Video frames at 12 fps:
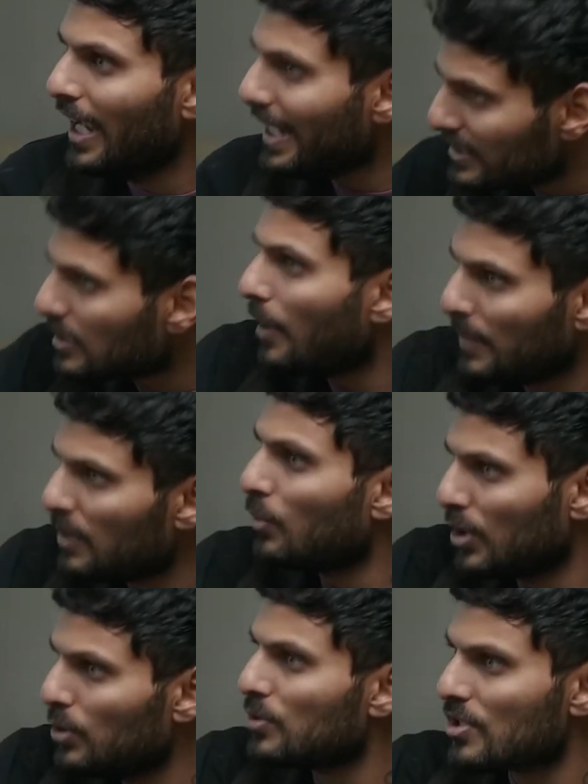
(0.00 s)
It's coming,
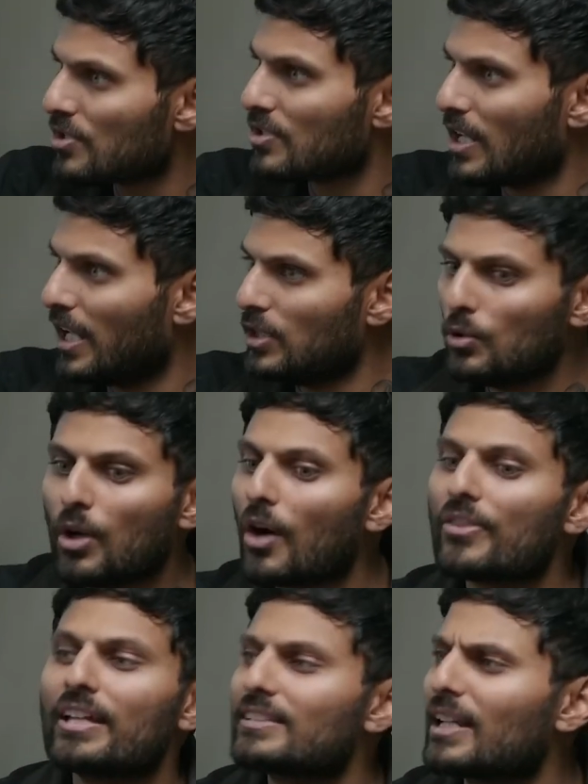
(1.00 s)
what you just said. You go
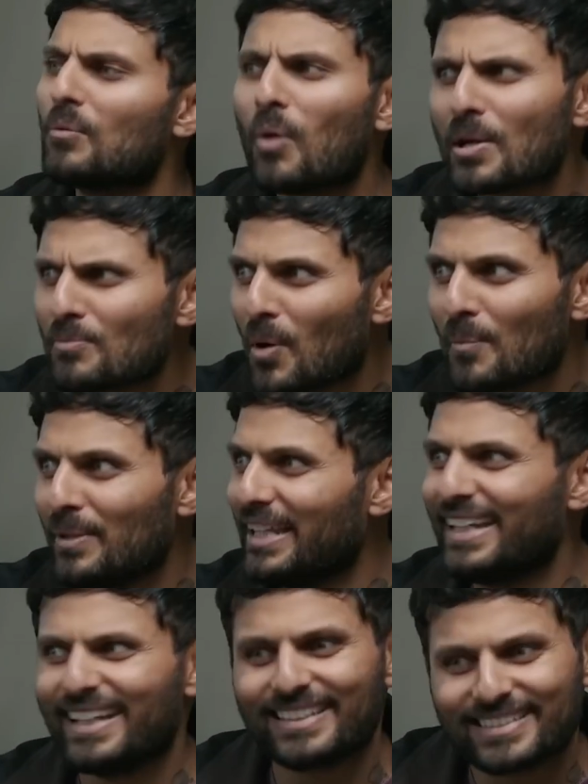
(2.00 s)
out there and take one more
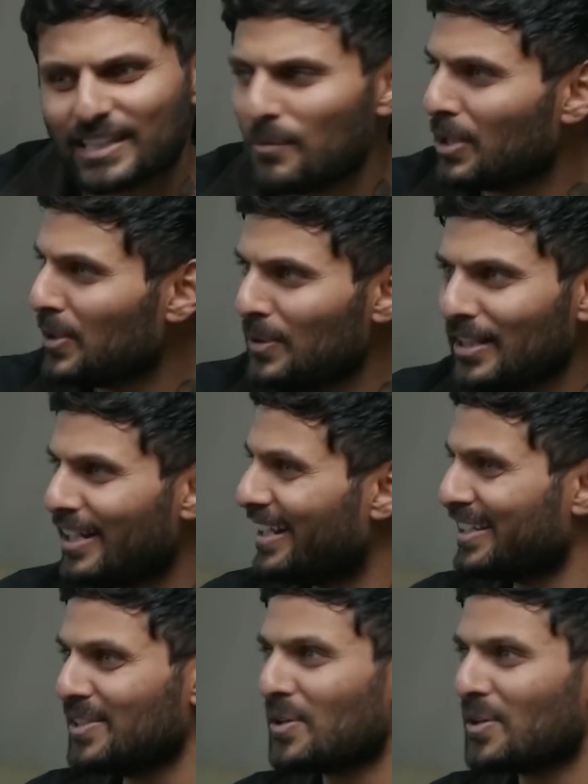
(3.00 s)
meeting and see what you learn.